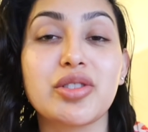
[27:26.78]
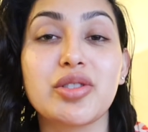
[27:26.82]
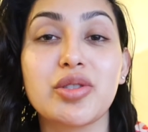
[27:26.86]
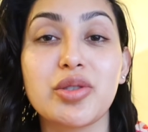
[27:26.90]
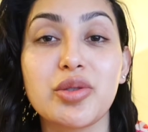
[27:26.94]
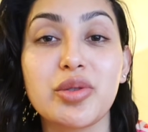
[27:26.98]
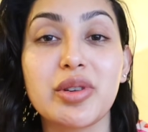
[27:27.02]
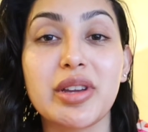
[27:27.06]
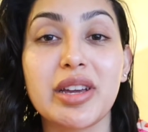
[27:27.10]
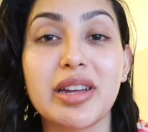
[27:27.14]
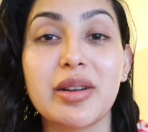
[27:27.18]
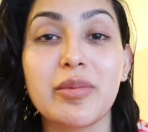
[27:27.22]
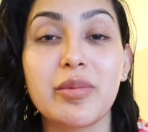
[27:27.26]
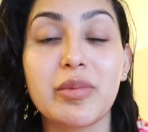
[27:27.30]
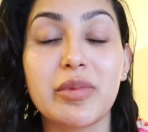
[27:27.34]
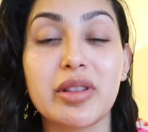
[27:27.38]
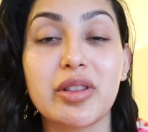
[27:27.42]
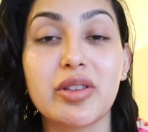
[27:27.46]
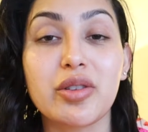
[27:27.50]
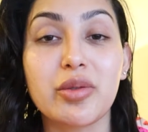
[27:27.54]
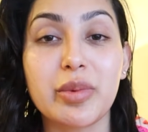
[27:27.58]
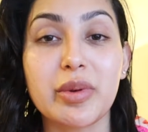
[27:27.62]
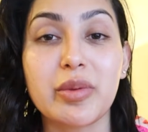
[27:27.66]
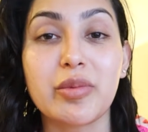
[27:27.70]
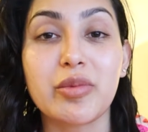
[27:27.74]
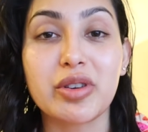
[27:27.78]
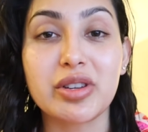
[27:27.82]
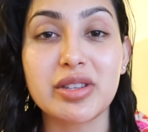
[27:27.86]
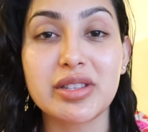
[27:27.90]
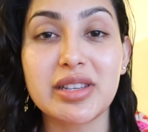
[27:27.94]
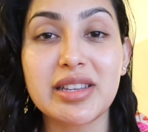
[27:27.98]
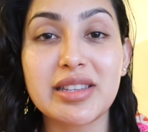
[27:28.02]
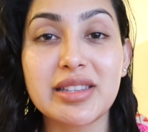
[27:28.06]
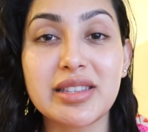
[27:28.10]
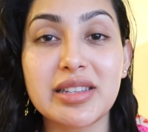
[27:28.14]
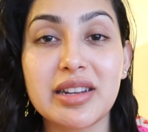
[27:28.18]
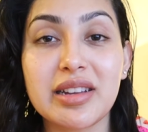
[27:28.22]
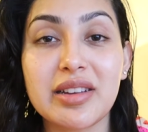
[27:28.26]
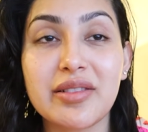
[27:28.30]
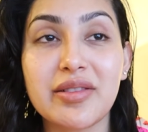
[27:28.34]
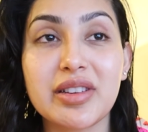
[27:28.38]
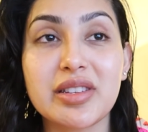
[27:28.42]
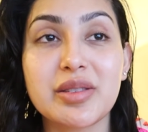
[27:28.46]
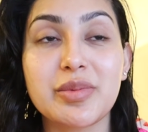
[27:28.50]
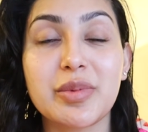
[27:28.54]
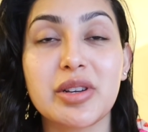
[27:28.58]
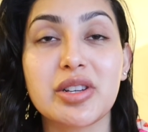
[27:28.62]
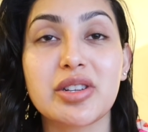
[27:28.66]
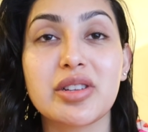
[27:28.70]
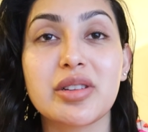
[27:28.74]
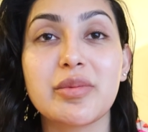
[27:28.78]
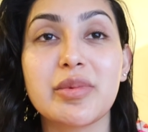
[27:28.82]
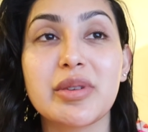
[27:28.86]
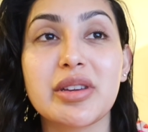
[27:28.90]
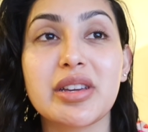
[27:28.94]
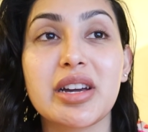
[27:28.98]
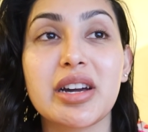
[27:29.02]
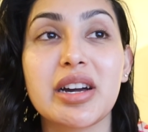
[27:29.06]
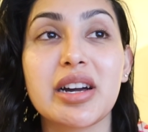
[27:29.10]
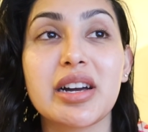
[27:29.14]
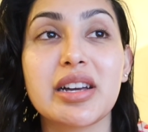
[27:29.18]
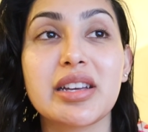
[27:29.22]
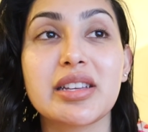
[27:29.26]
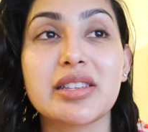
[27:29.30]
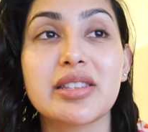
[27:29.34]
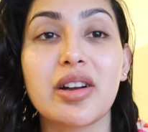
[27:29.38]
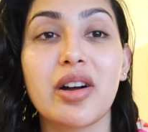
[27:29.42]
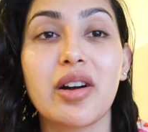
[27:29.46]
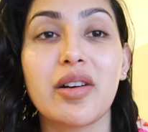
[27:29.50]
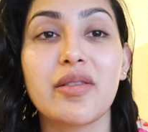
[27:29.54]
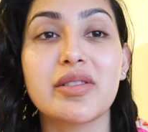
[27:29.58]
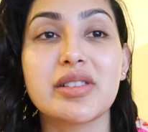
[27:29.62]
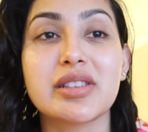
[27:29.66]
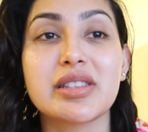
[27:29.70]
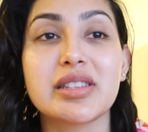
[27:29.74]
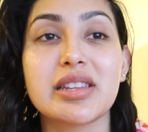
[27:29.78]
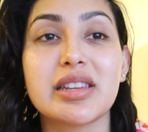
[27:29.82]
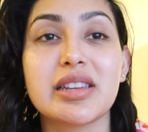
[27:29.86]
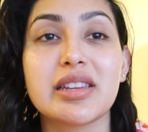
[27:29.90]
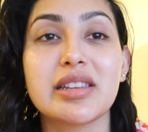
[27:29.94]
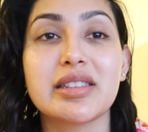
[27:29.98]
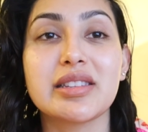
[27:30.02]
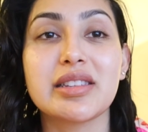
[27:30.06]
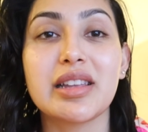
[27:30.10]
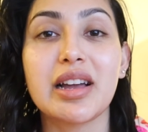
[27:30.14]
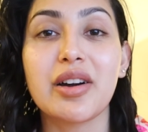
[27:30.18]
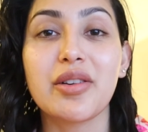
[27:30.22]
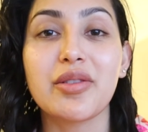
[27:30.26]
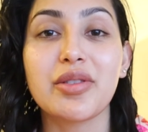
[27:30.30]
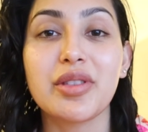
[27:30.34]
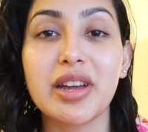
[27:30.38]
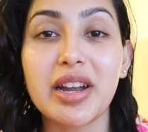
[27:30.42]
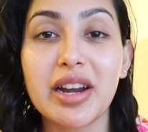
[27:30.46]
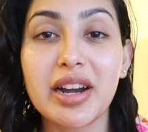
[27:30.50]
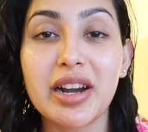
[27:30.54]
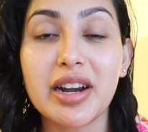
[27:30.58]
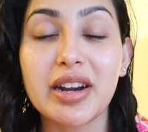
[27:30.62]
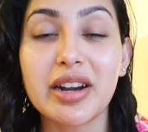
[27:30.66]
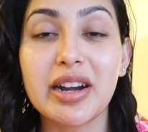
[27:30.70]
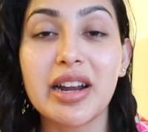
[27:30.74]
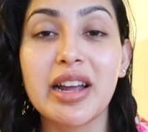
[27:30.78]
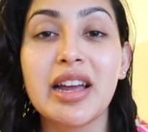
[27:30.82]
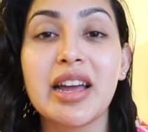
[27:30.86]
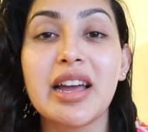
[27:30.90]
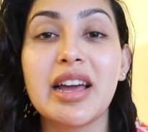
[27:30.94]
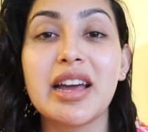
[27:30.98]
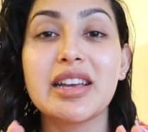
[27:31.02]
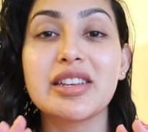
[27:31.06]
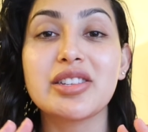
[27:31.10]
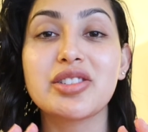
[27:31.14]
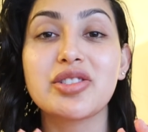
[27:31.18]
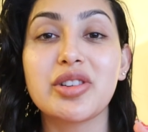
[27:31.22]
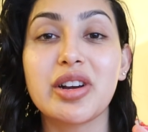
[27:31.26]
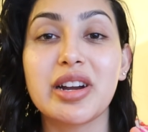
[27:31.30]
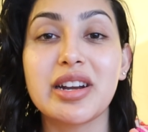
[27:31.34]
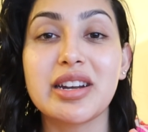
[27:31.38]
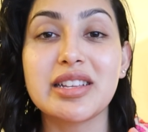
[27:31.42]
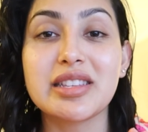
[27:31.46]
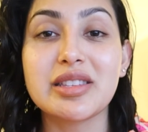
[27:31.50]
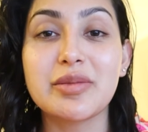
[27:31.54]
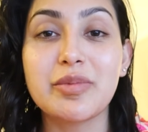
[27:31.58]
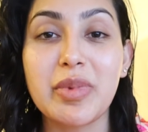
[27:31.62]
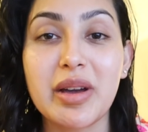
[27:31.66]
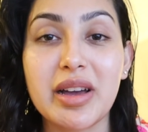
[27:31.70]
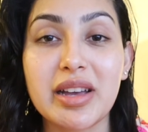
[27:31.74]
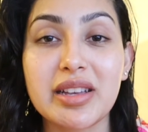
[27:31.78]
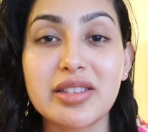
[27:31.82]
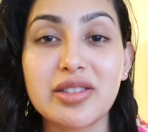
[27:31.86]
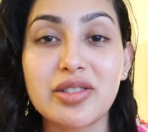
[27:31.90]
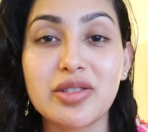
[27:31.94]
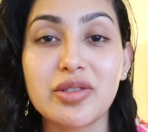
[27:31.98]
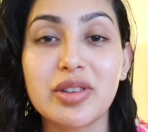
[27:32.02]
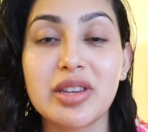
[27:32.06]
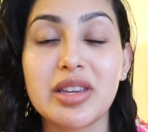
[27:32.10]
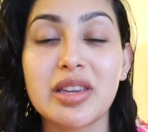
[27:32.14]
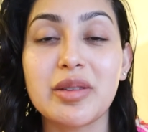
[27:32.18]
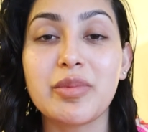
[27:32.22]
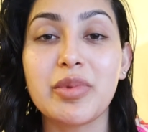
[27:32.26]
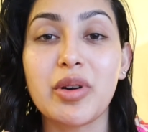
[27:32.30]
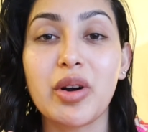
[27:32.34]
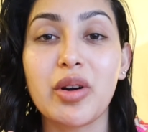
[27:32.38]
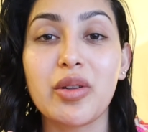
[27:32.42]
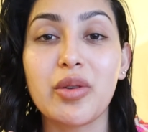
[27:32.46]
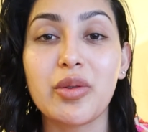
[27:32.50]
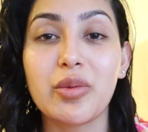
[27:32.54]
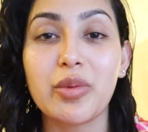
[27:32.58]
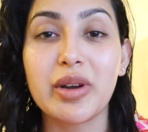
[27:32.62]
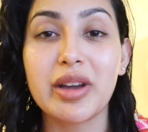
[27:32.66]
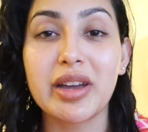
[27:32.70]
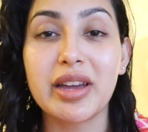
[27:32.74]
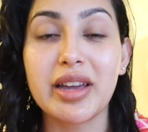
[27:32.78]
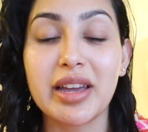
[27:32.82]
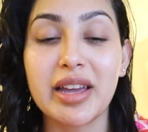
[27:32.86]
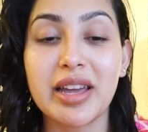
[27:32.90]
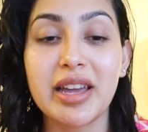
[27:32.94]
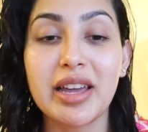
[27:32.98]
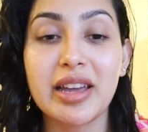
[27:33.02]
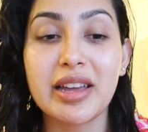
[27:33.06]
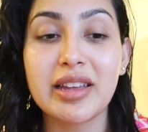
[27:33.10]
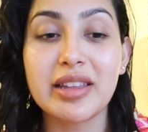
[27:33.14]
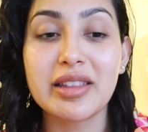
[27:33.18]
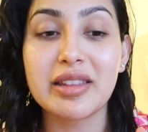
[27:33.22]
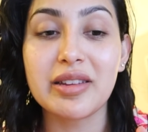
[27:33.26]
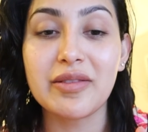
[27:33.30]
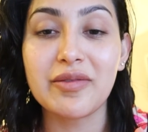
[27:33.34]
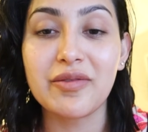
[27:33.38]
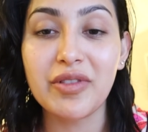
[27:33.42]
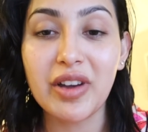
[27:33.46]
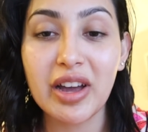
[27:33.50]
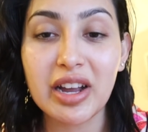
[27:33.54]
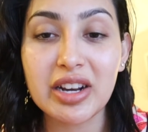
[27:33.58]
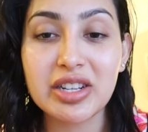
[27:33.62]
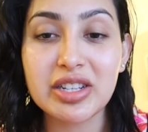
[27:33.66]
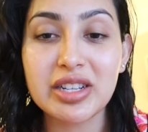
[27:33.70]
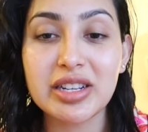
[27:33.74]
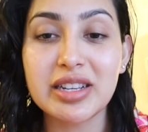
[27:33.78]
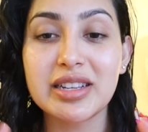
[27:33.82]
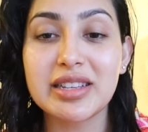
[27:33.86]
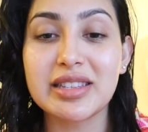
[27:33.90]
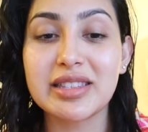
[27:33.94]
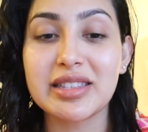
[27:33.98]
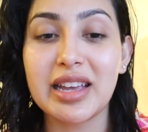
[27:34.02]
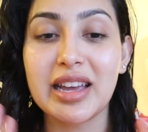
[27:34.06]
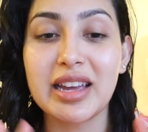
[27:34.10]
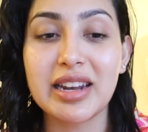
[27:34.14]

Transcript: do get a little bit more sensitive, especially because obviously down there is trying its best to keep all away infections,